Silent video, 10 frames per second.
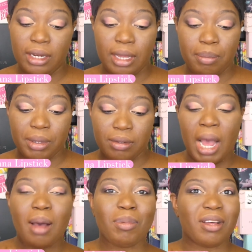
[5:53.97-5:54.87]
Yep.
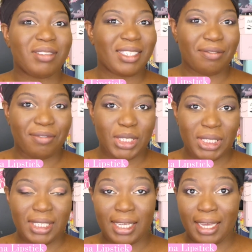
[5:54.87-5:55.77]
Pop of
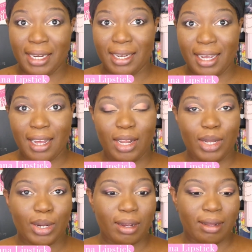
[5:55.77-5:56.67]
sophisticated
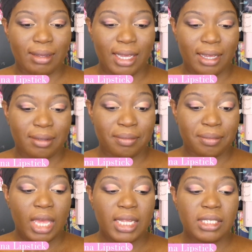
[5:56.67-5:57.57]
color. Okay.
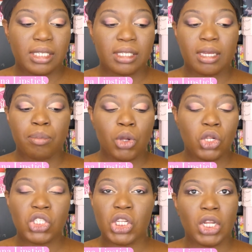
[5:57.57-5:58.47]
That instantly
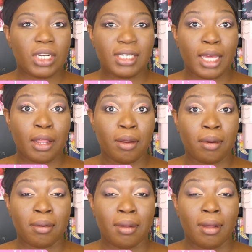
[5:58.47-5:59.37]
pulls the look together.
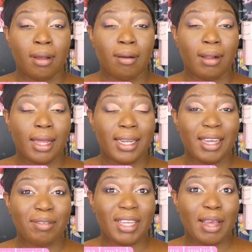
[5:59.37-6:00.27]
Well, I
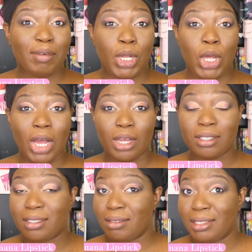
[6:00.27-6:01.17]
definitely have a look,
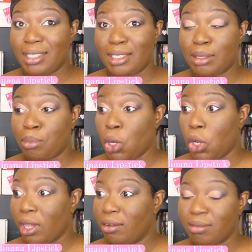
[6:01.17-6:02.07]
so it needs to
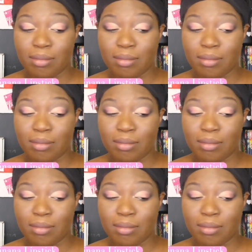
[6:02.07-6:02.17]
pull.